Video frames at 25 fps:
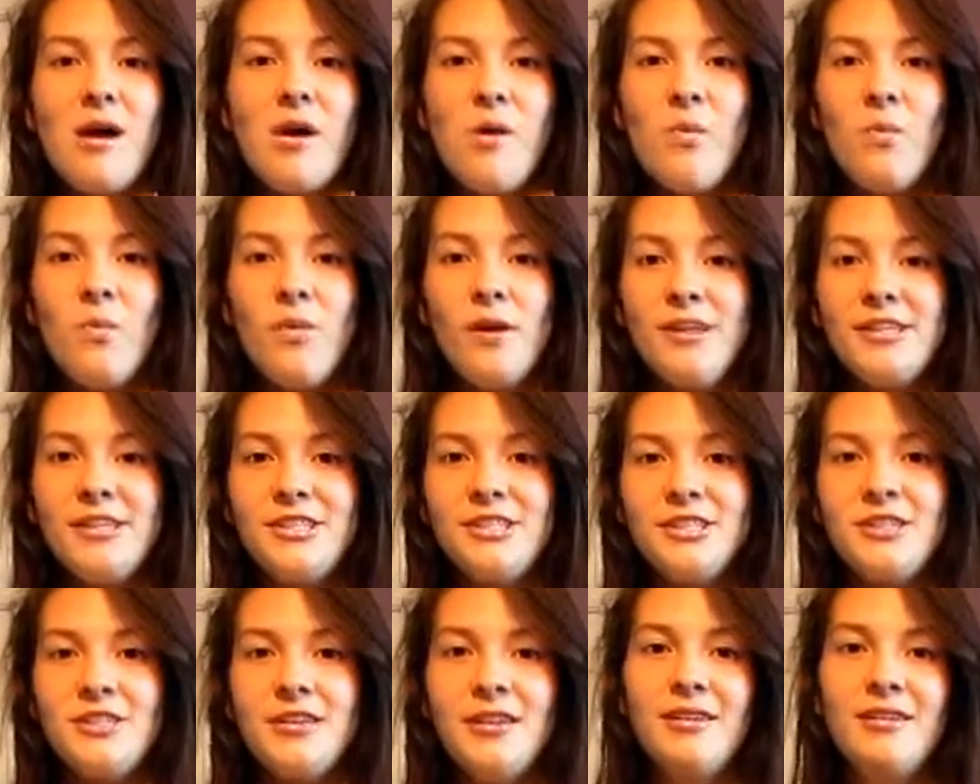
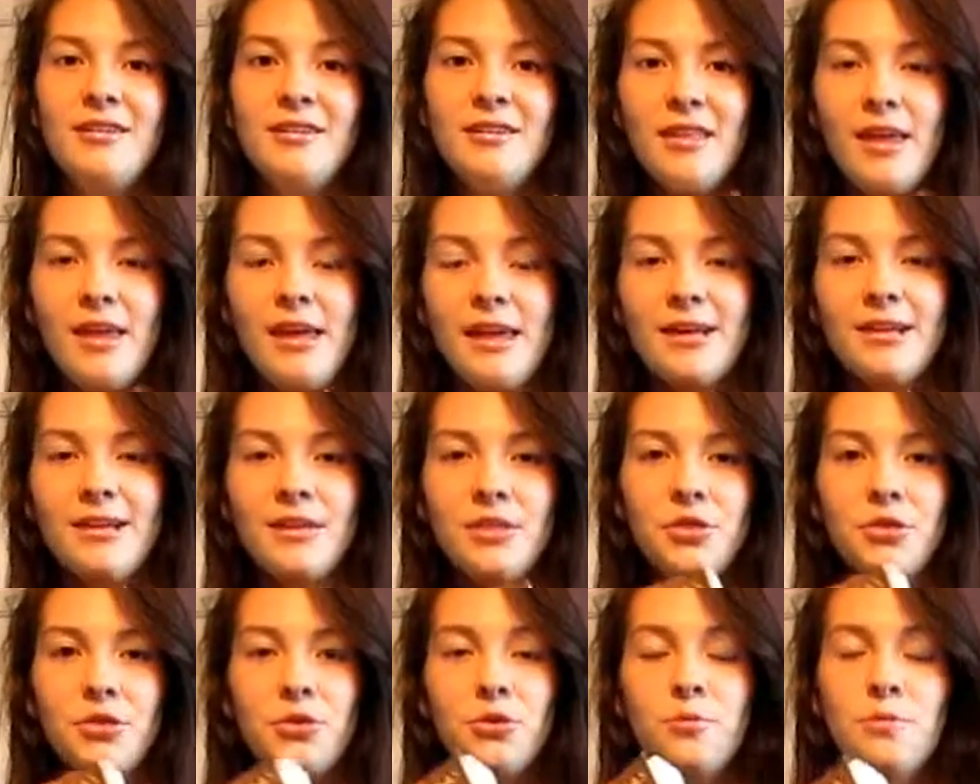which like
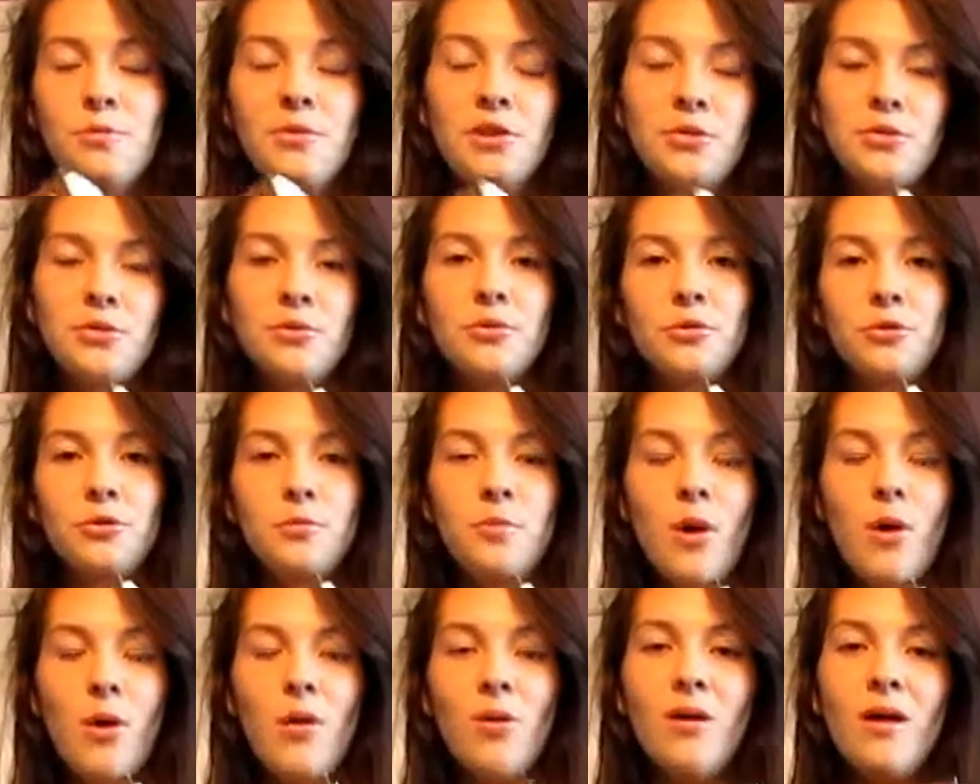threw me through a
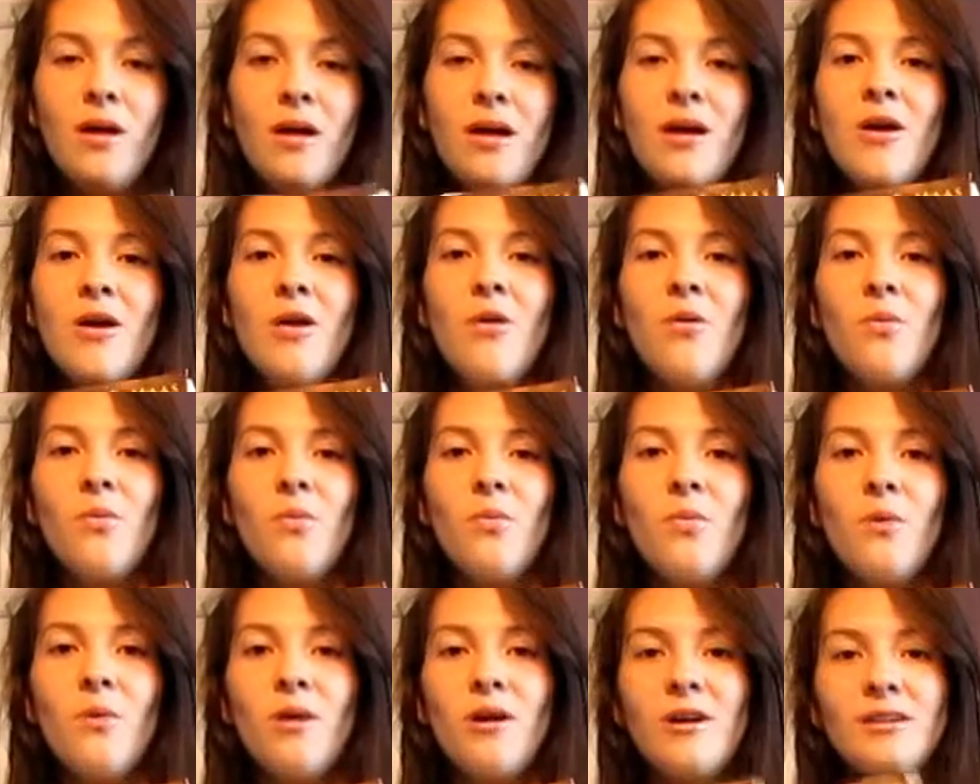loophole,
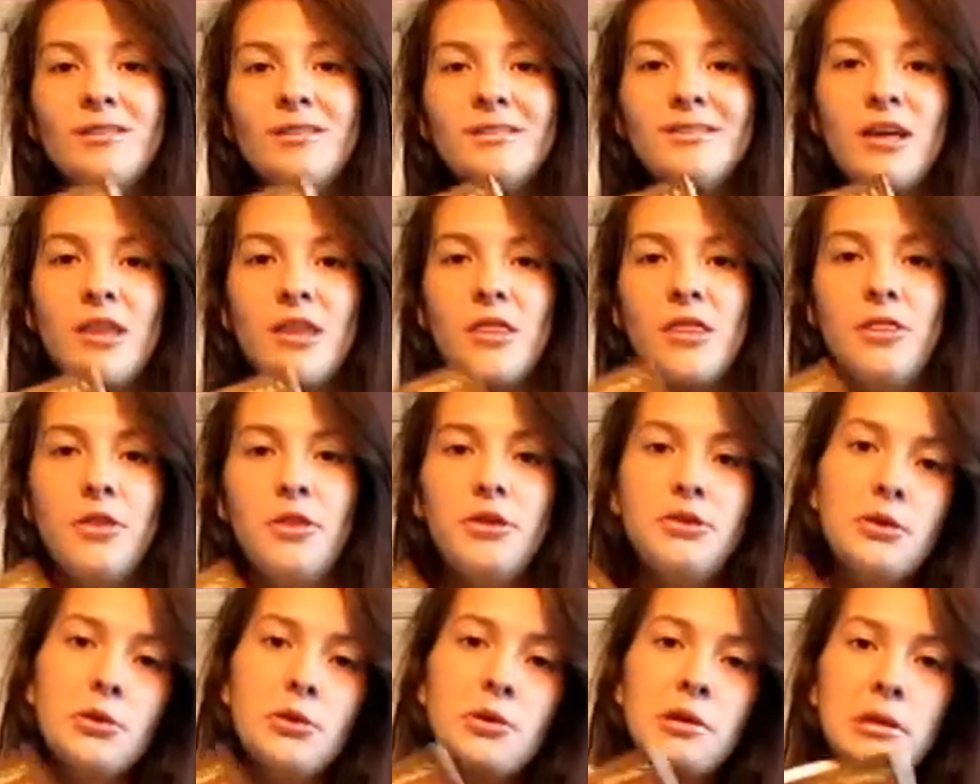was the
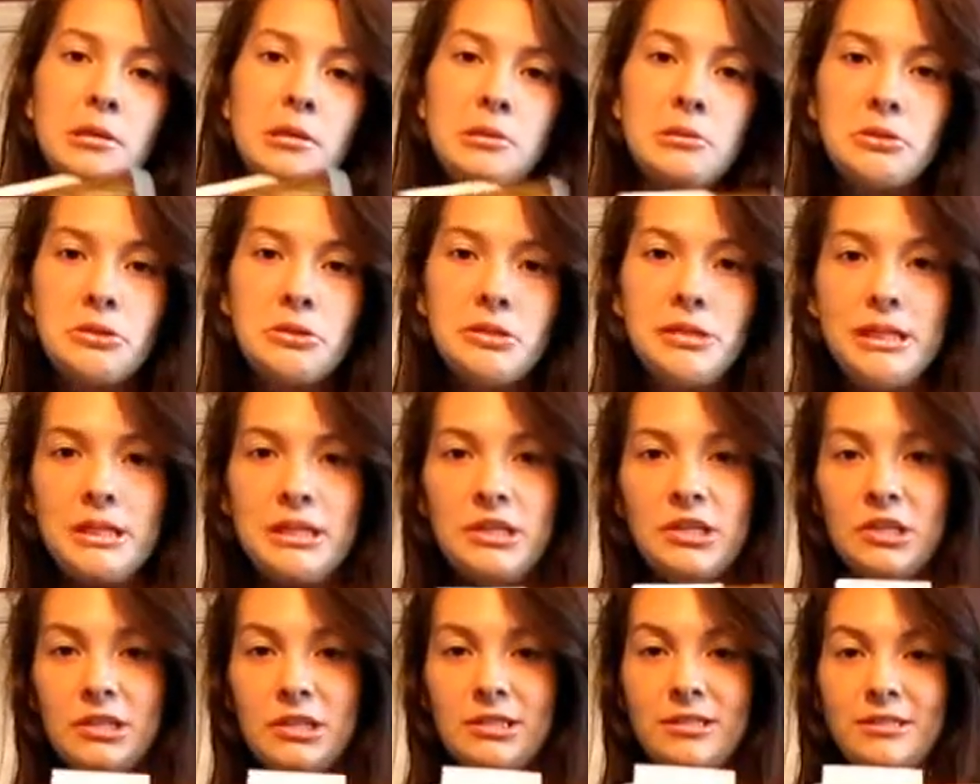dirty little
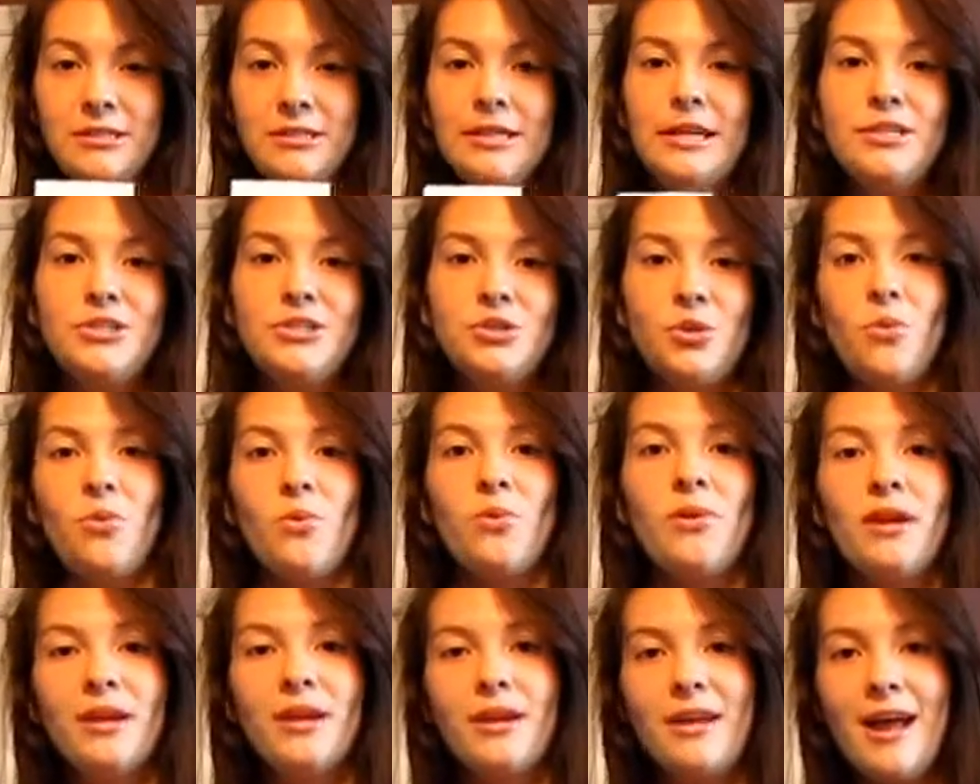secret that
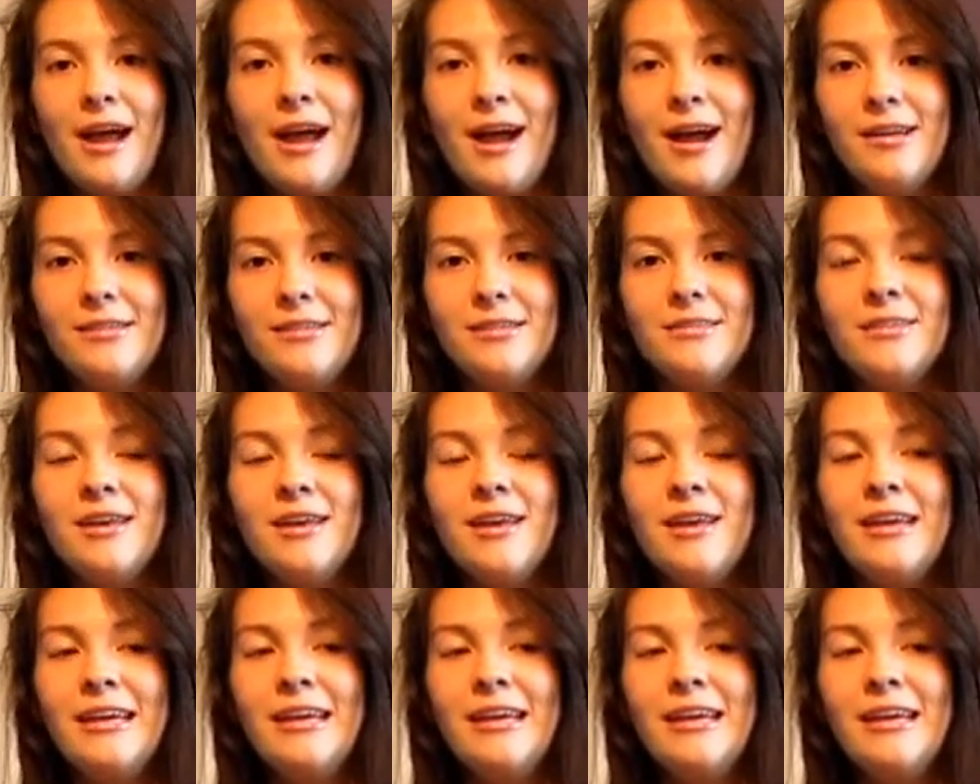Dorian has.